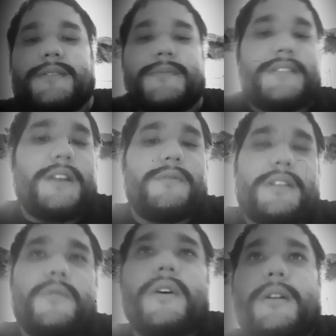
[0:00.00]
them say what
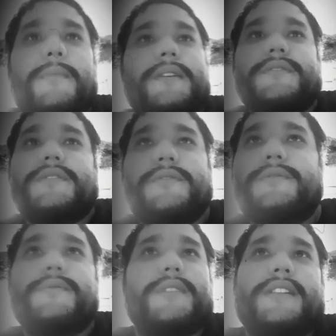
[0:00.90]
they want about
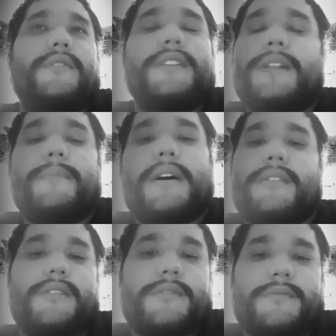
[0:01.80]
you, and don't let it
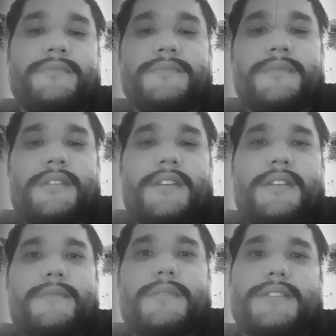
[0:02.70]
bother you,
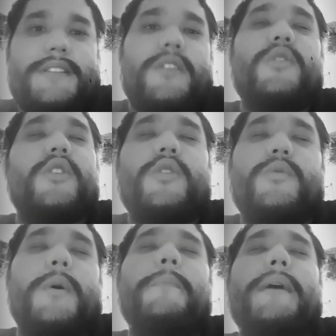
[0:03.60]
because they don't know what